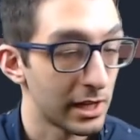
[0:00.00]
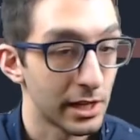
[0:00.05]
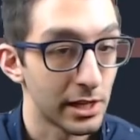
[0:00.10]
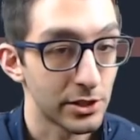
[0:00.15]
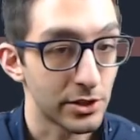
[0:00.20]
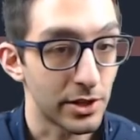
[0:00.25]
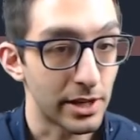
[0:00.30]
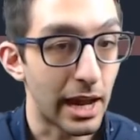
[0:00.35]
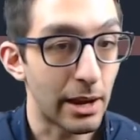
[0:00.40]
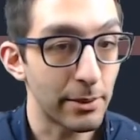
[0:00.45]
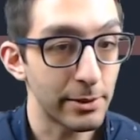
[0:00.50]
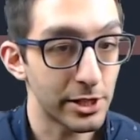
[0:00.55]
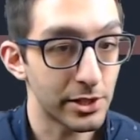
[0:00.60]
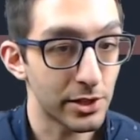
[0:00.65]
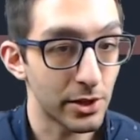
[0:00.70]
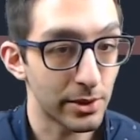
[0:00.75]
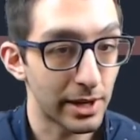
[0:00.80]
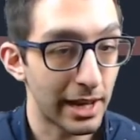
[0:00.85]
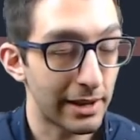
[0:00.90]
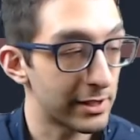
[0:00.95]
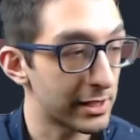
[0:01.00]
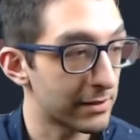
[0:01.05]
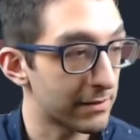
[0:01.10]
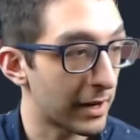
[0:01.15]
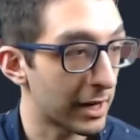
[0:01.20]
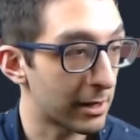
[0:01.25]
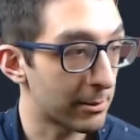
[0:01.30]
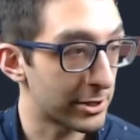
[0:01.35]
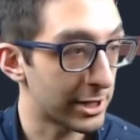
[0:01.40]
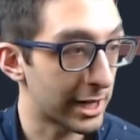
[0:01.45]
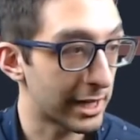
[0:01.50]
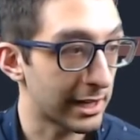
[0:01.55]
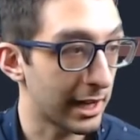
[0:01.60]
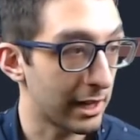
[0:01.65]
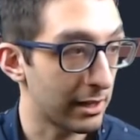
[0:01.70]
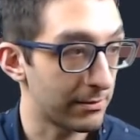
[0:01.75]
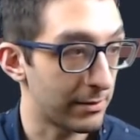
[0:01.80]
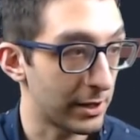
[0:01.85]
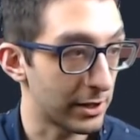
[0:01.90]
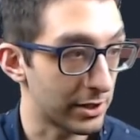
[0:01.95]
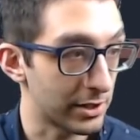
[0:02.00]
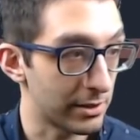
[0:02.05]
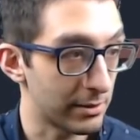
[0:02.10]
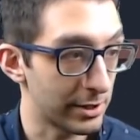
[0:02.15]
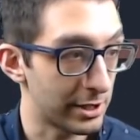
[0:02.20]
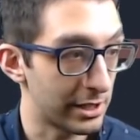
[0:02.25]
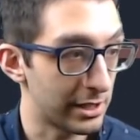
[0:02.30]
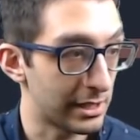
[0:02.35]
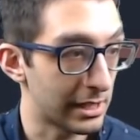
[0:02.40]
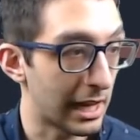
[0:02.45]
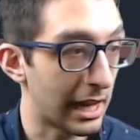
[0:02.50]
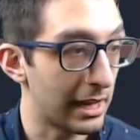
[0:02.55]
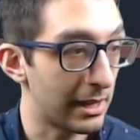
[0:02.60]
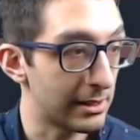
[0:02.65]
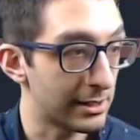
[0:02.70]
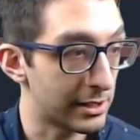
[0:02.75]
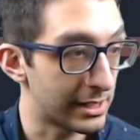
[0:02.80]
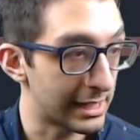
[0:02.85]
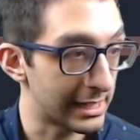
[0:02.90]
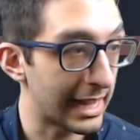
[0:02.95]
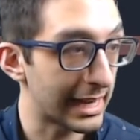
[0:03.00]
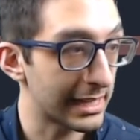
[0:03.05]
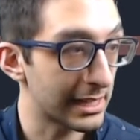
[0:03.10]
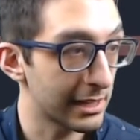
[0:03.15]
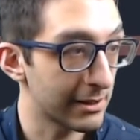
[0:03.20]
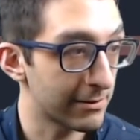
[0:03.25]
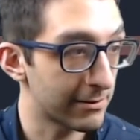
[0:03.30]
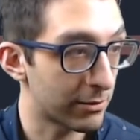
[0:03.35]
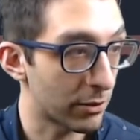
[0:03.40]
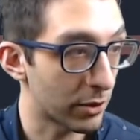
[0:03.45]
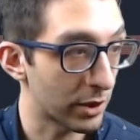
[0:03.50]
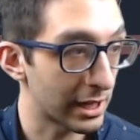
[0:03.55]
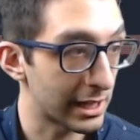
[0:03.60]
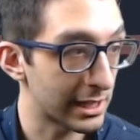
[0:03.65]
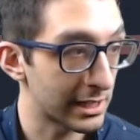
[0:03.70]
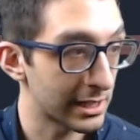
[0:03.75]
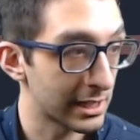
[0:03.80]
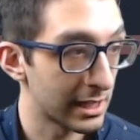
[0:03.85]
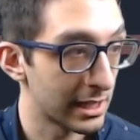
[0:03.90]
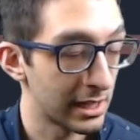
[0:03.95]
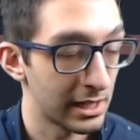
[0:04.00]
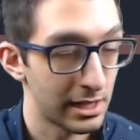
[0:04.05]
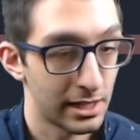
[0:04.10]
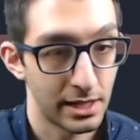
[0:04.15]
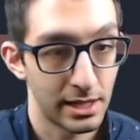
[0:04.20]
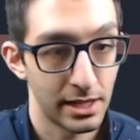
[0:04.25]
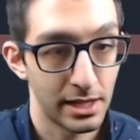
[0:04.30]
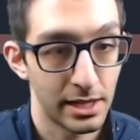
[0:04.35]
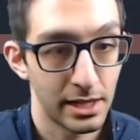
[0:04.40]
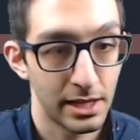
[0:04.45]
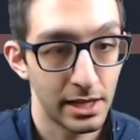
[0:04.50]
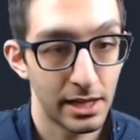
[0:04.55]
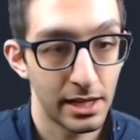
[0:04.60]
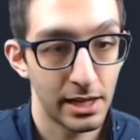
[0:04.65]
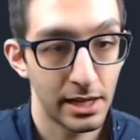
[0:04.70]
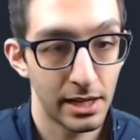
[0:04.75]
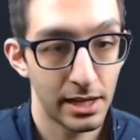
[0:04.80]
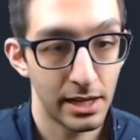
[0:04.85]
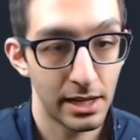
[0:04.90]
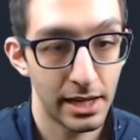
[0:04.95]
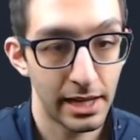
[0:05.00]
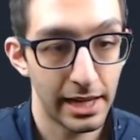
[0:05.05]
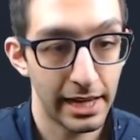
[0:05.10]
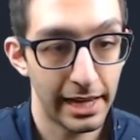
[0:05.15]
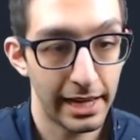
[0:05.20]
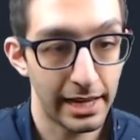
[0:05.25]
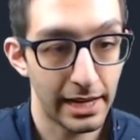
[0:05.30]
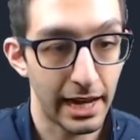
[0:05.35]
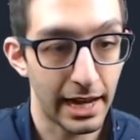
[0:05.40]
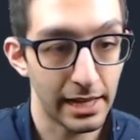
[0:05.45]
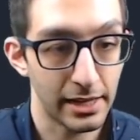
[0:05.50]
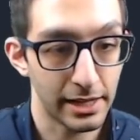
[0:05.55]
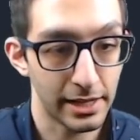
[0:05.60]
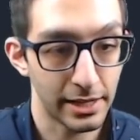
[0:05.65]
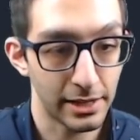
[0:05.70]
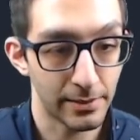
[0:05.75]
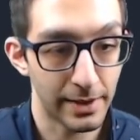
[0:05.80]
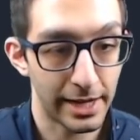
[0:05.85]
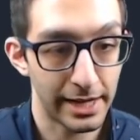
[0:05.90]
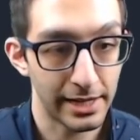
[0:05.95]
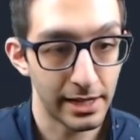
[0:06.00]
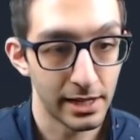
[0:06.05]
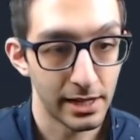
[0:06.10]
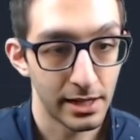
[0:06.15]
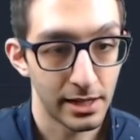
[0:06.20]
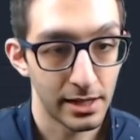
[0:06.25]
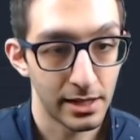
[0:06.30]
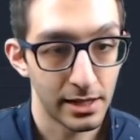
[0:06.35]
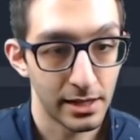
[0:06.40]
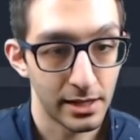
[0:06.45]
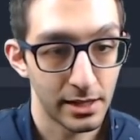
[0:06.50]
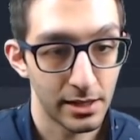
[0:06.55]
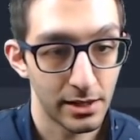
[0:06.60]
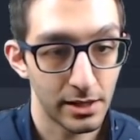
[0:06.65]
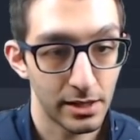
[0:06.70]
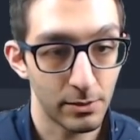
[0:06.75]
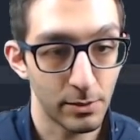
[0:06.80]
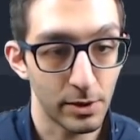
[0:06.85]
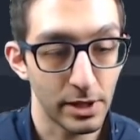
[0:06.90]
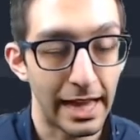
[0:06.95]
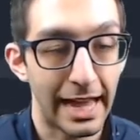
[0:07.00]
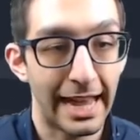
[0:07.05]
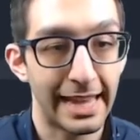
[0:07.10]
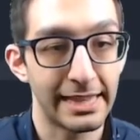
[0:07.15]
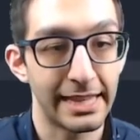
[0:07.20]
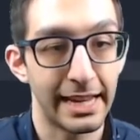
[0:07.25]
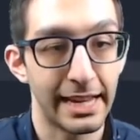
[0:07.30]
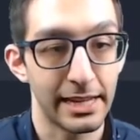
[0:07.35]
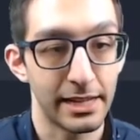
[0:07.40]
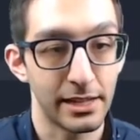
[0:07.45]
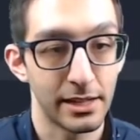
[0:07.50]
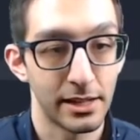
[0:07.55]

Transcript: So now we just don't have this fire projectile function, which it's detecting for us and highlighting red, and we'll add that in.